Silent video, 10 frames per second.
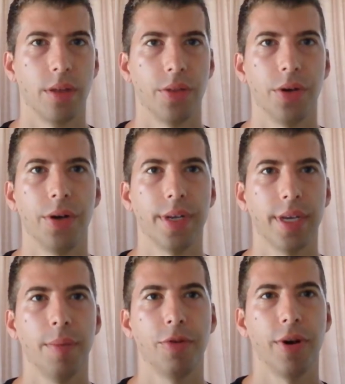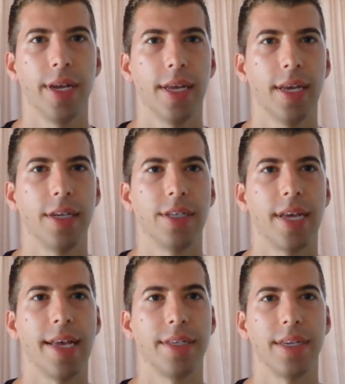Third, keep training
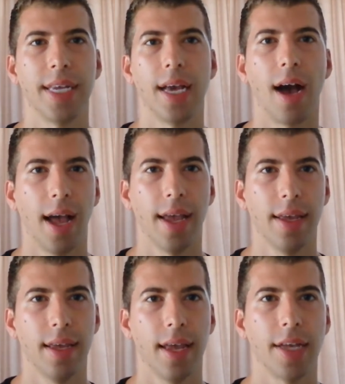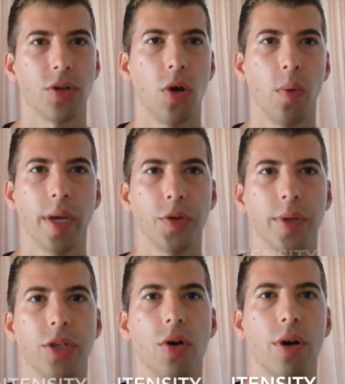intensity high. As always, when
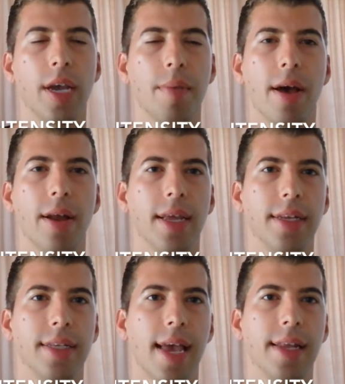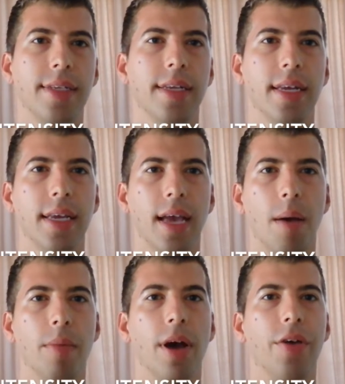talking about intensity,
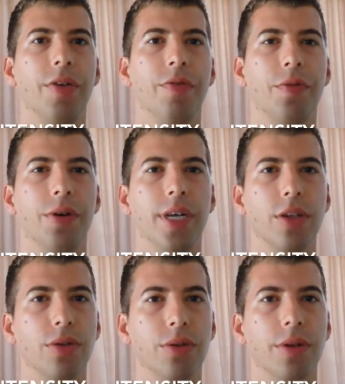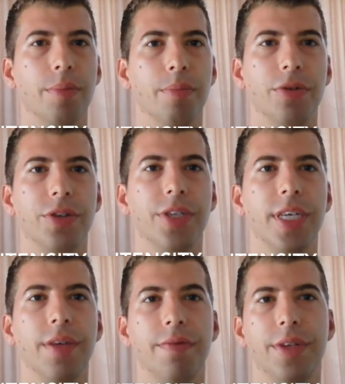I'm not referring to the
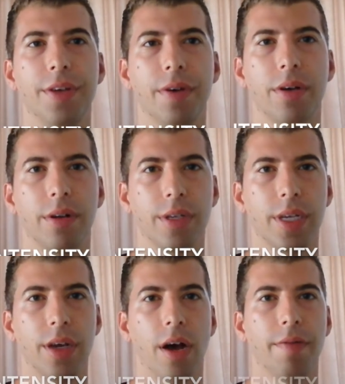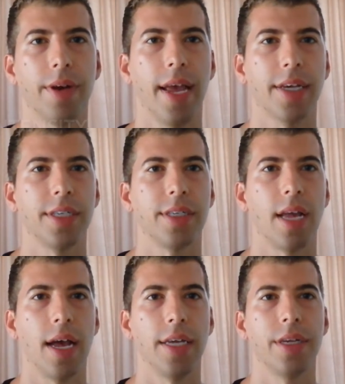perceived difficulty of an
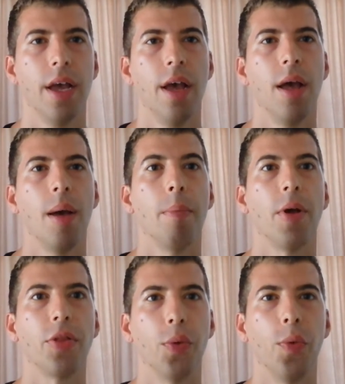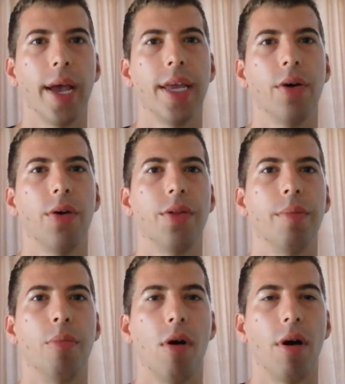exercise, but the weight on the
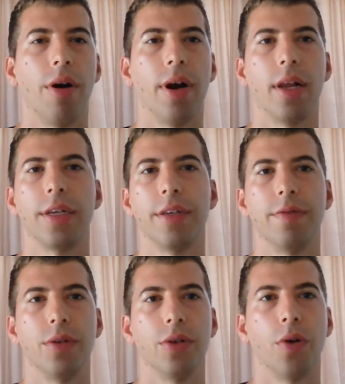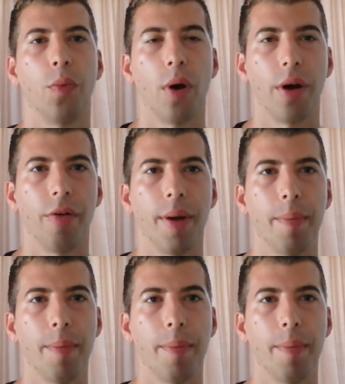bar relative to your 1 rep